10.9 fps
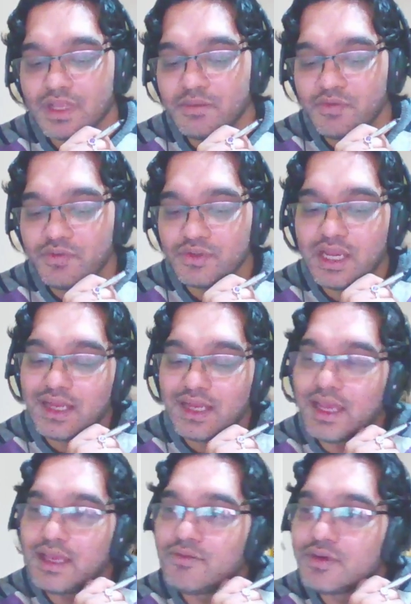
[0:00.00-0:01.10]
before that,
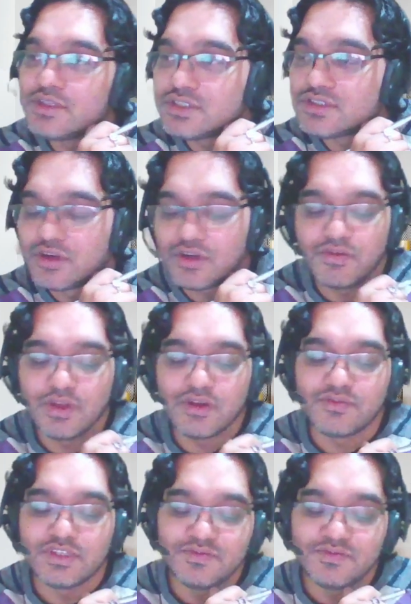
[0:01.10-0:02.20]
I was not aware
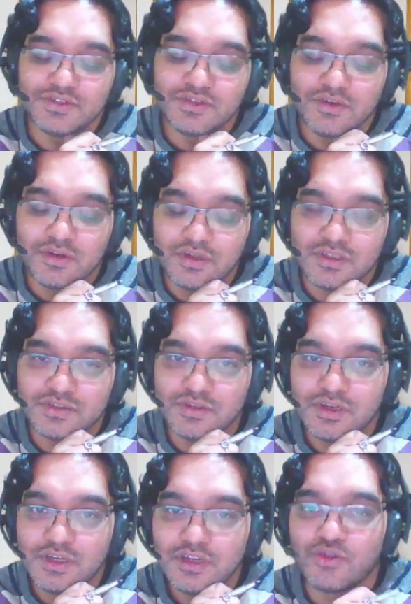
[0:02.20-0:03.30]
of this Visual Code also.
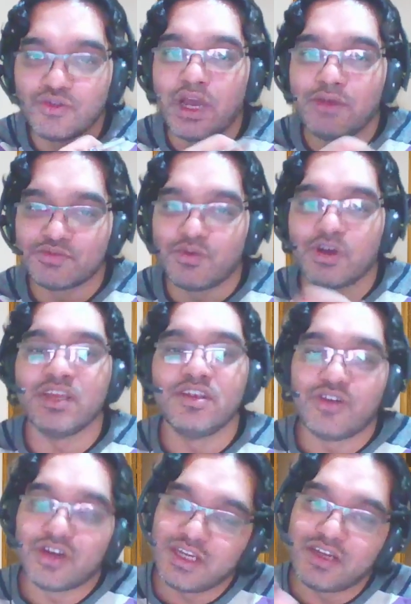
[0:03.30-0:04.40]
Though I was working
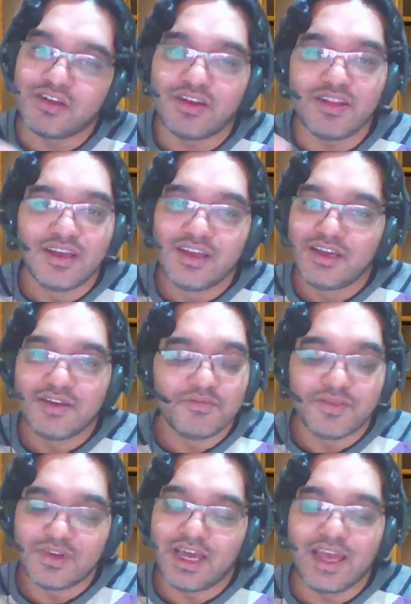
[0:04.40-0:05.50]
in .NET all,
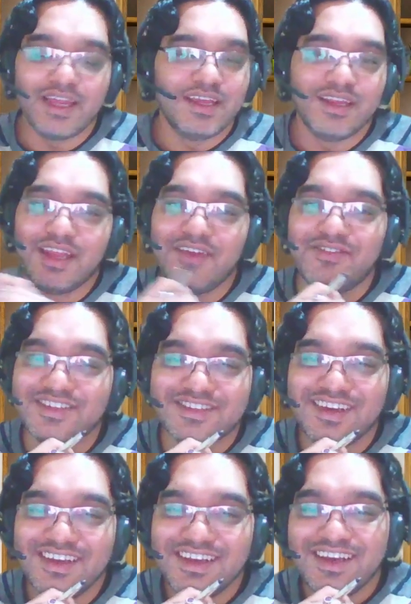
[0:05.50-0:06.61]
but I never
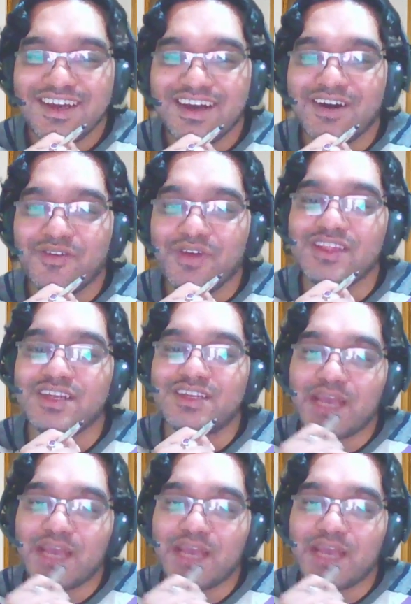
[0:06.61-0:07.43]
saw when the